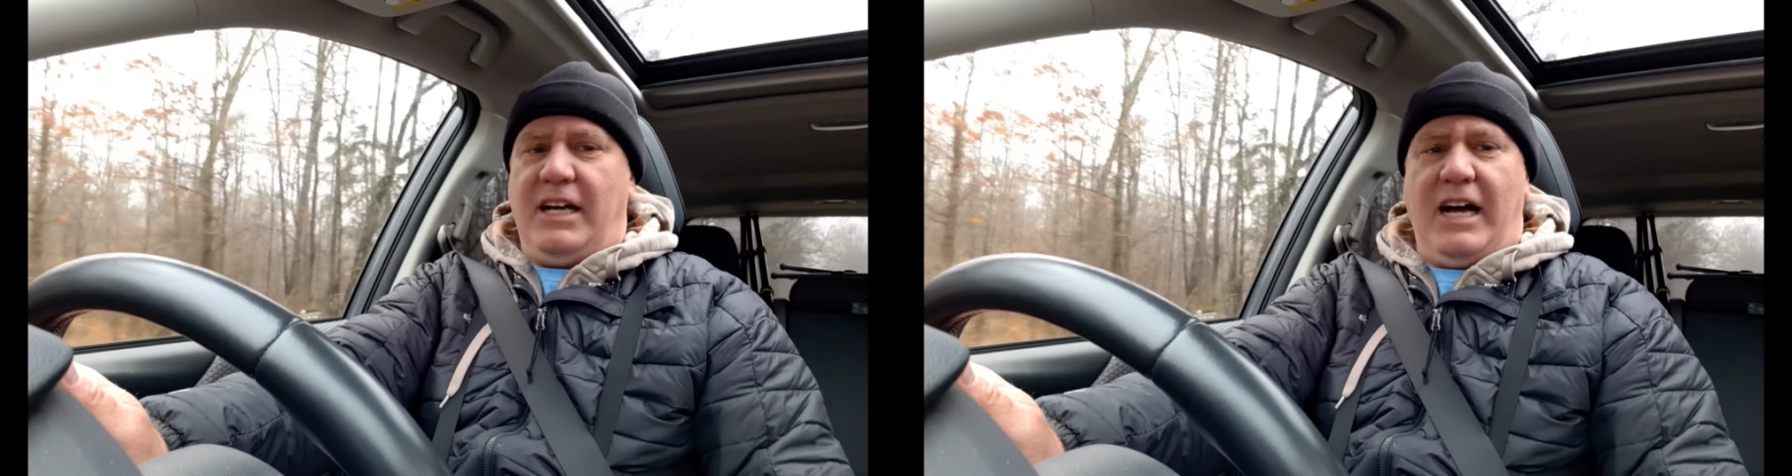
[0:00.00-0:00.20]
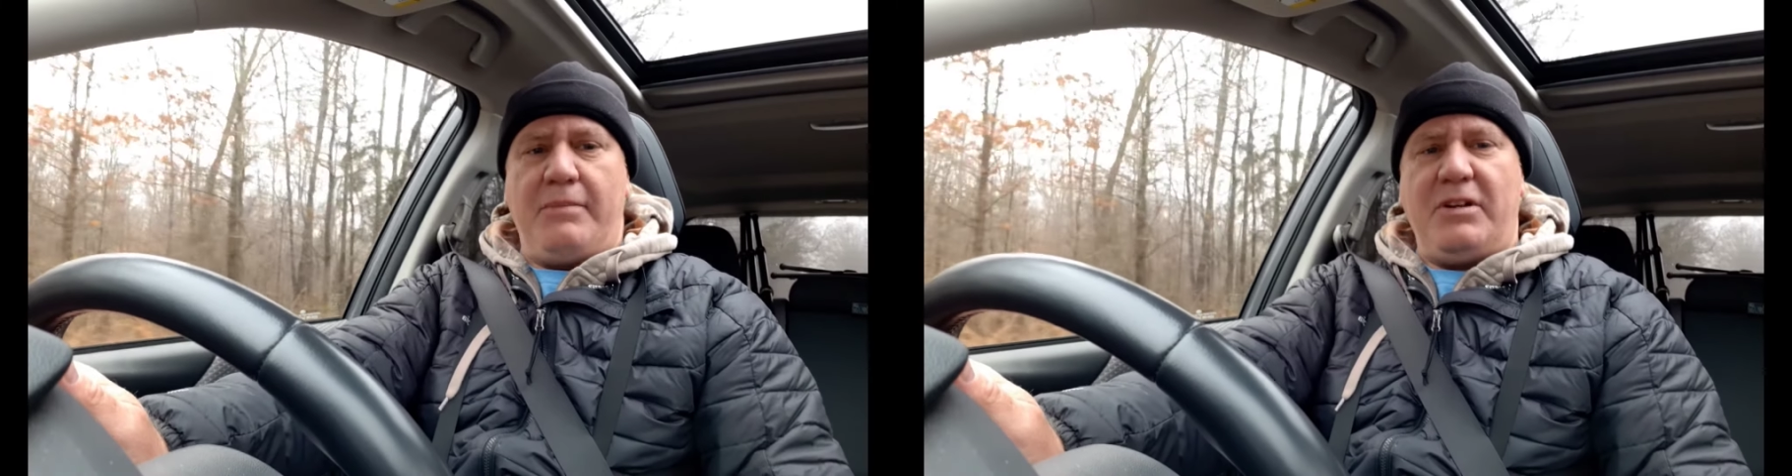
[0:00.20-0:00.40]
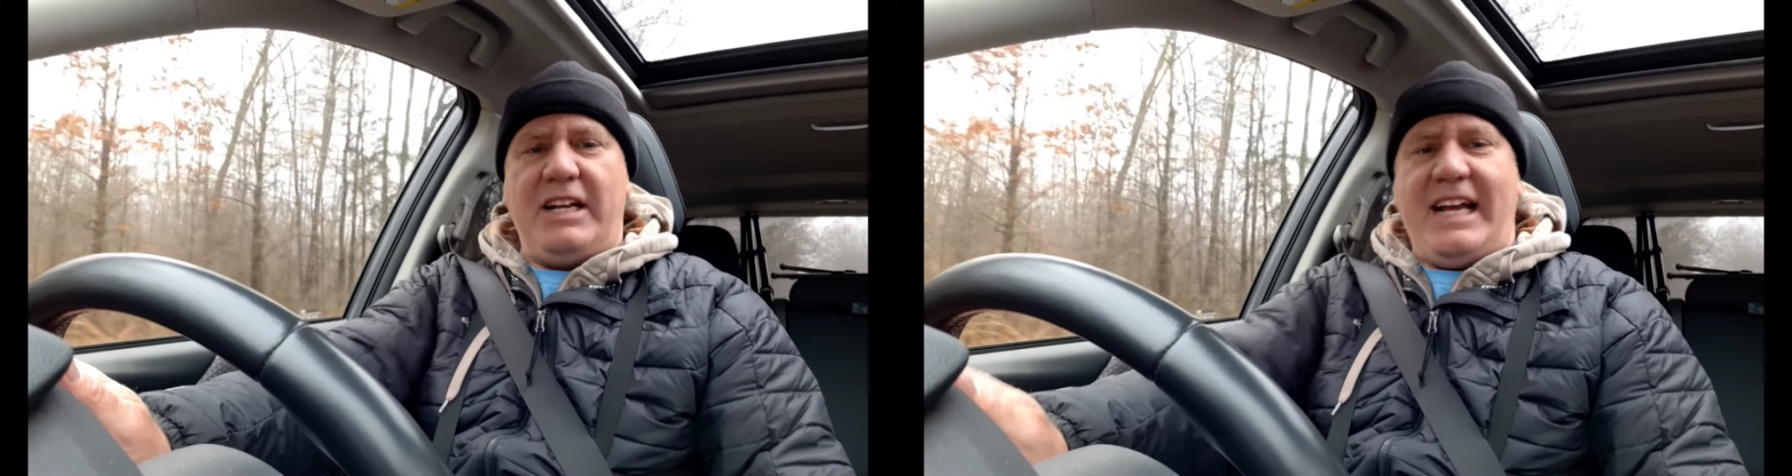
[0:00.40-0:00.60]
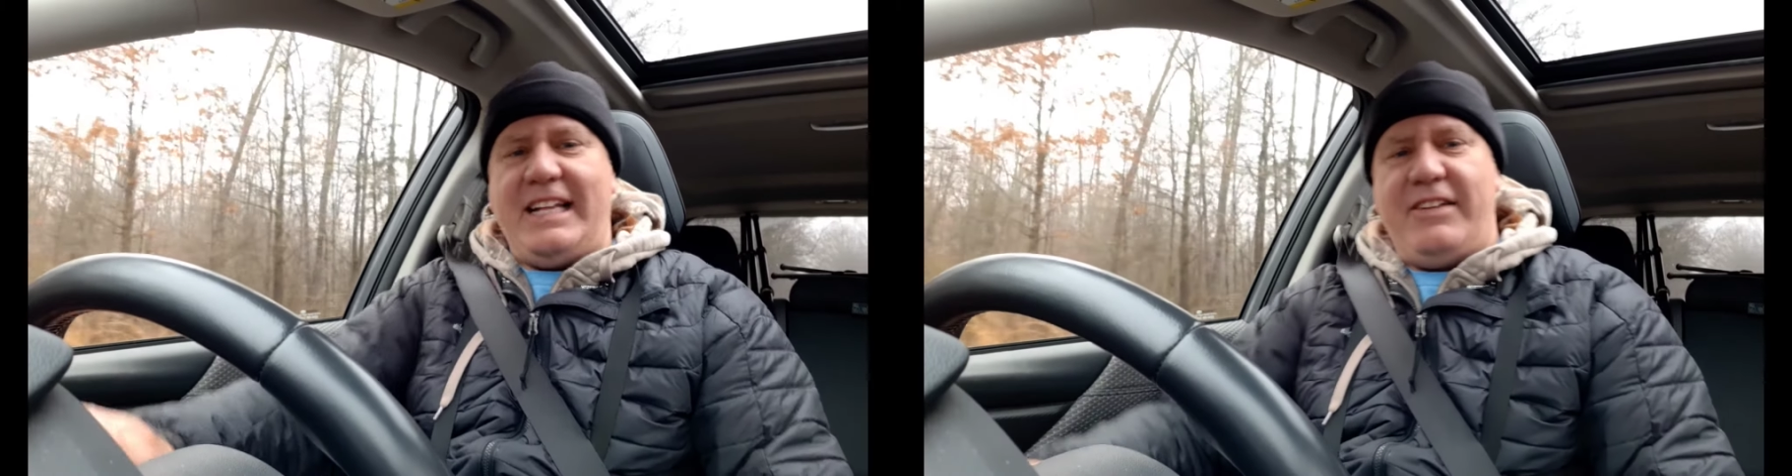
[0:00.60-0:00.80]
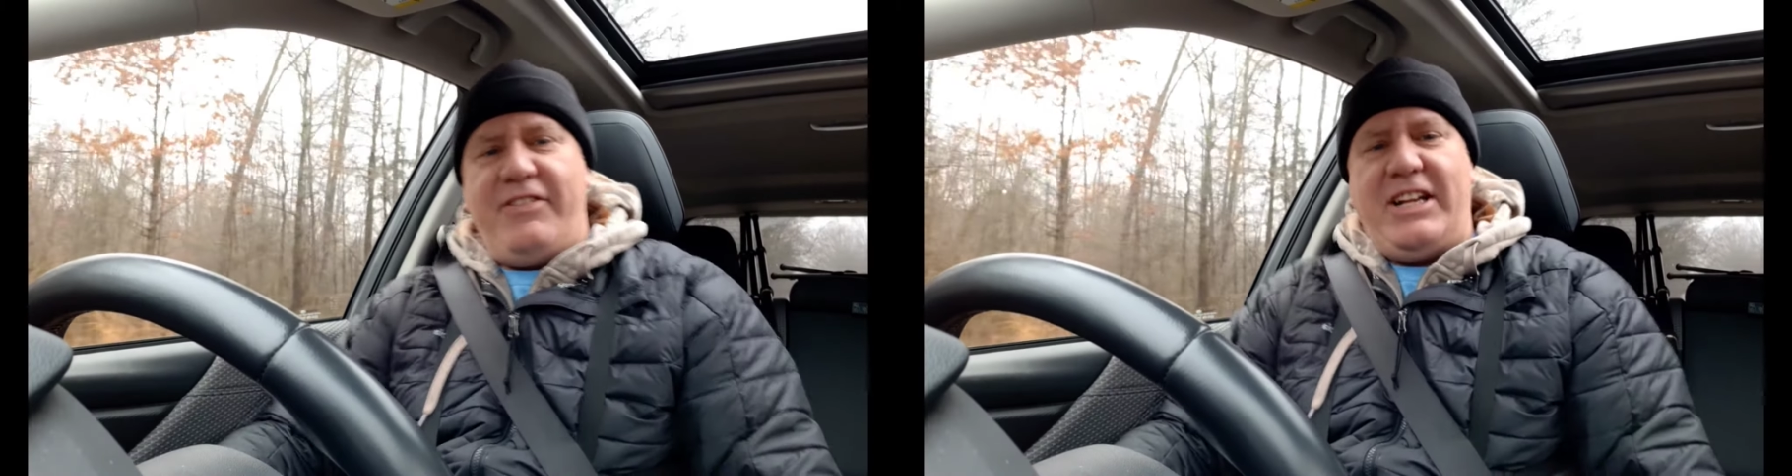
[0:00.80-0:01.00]
I'm going to
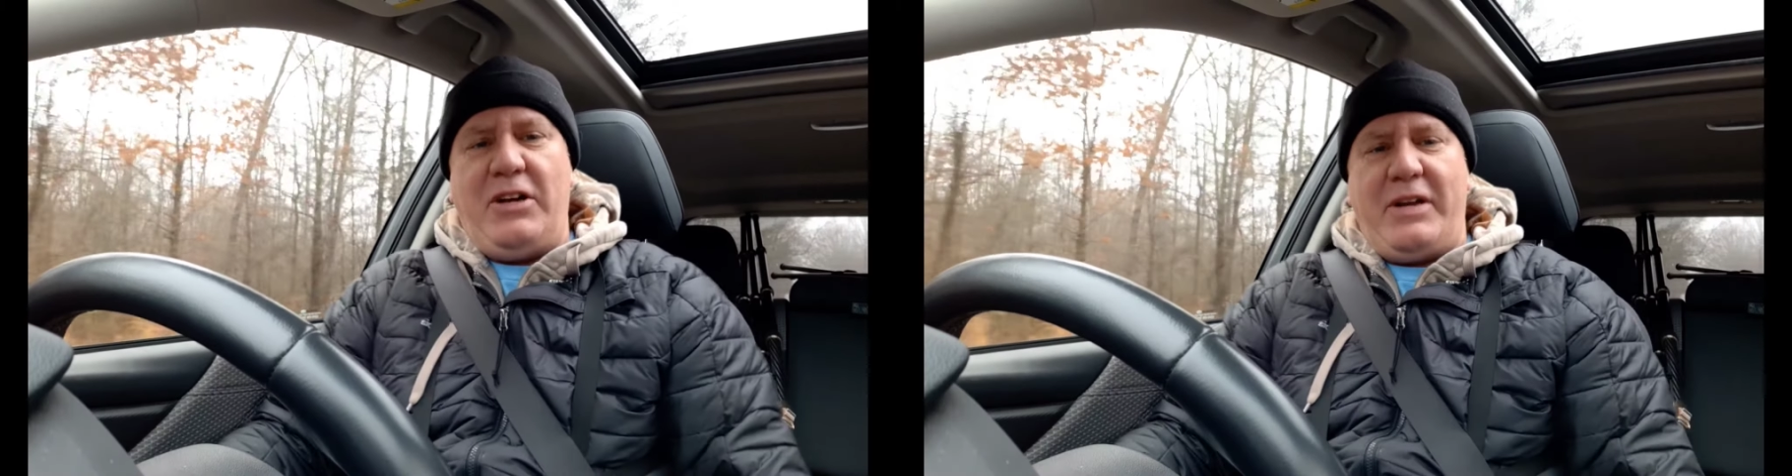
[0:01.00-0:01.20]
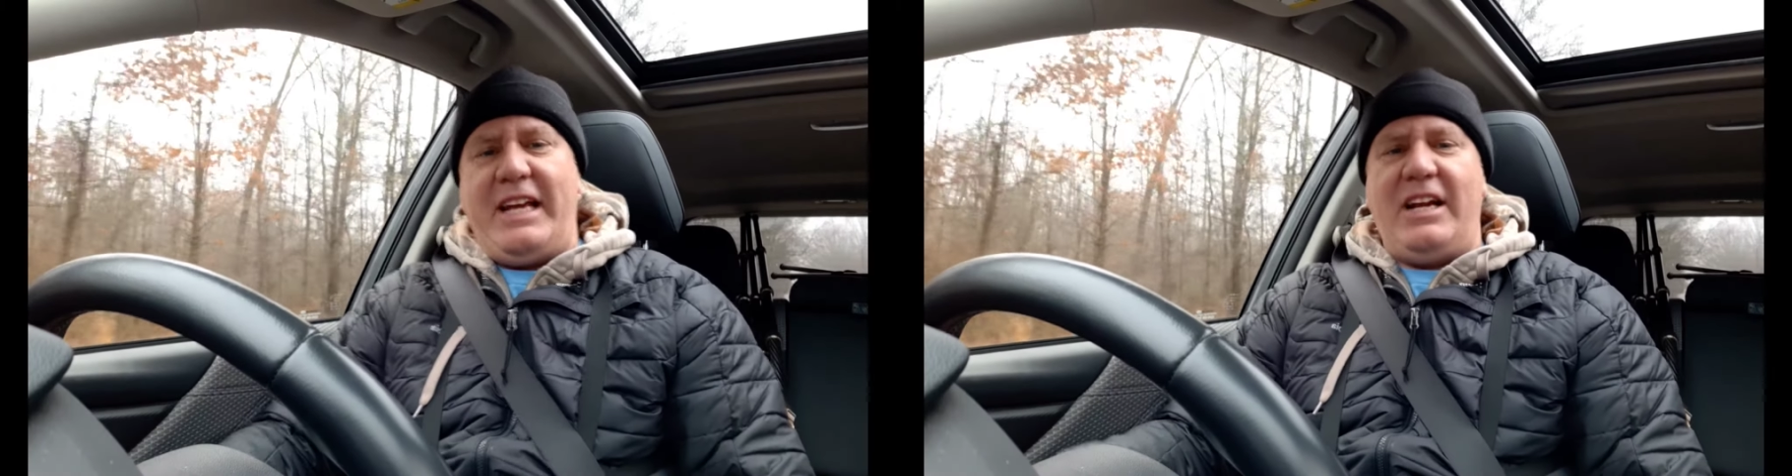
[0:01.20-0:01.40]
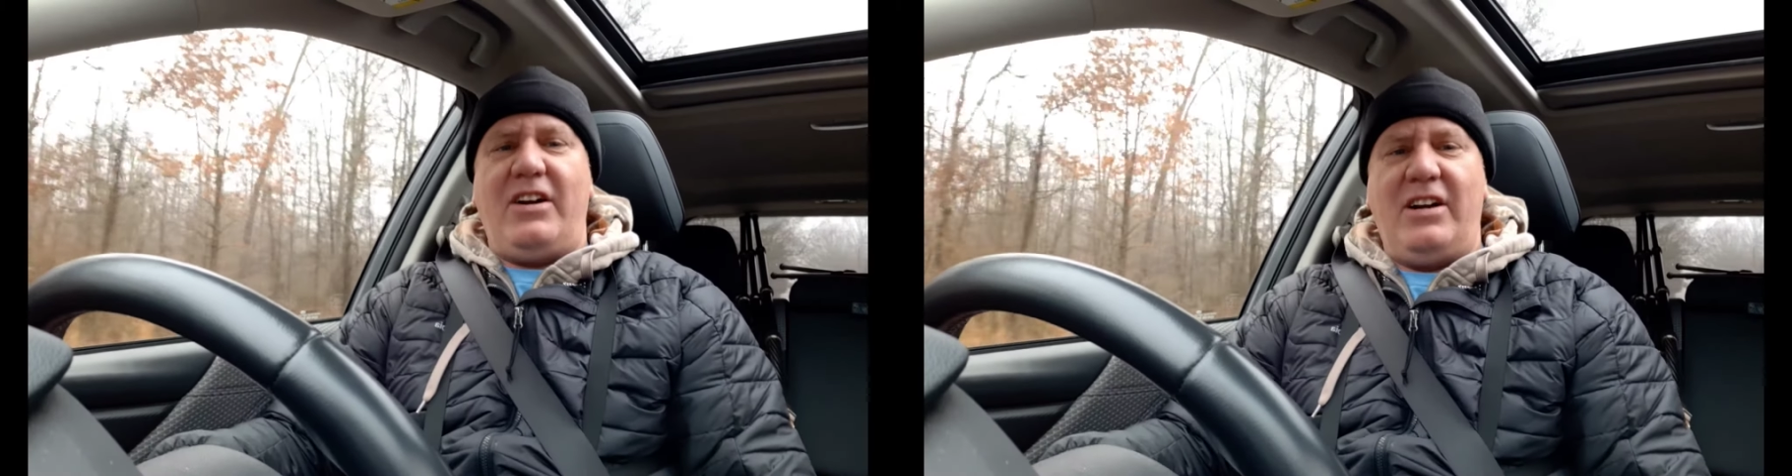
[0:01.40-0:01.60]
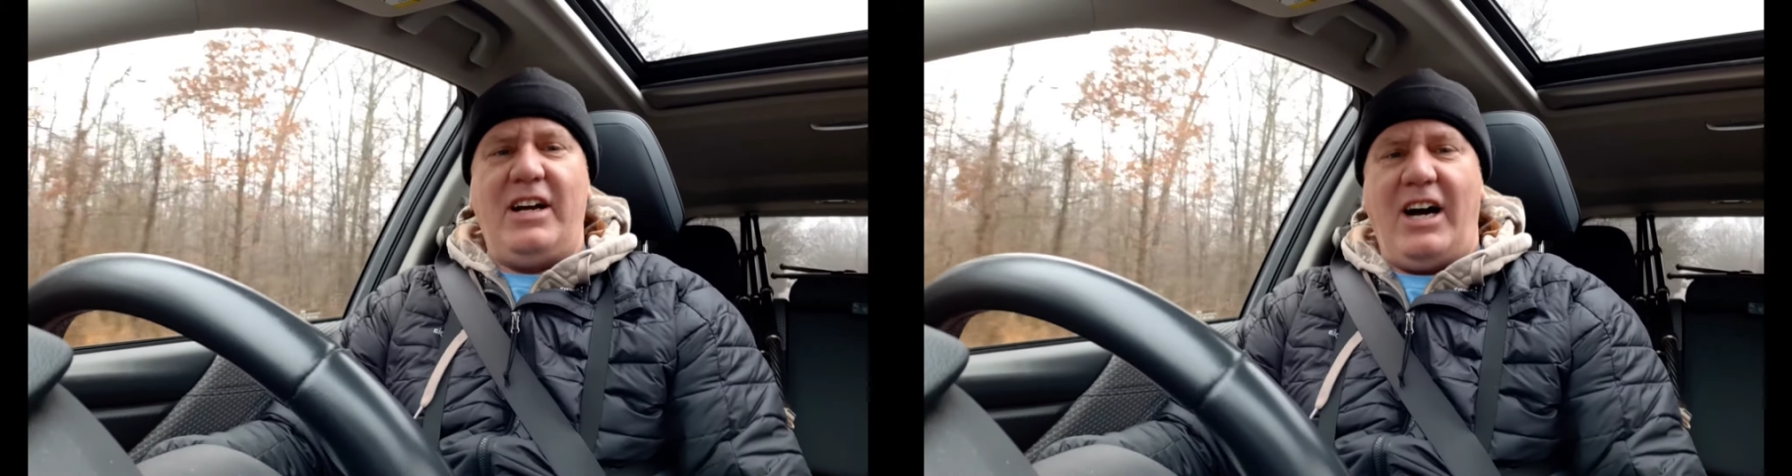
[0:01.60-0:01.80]
end the video here.